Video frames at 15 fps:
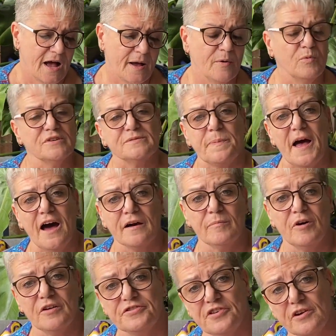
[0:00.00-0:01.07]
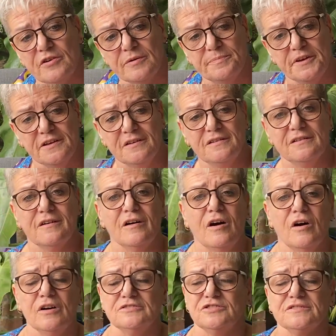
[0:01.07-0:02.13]
it was part of my therapy,
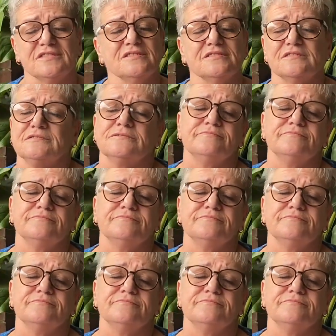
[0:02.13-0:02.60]
I just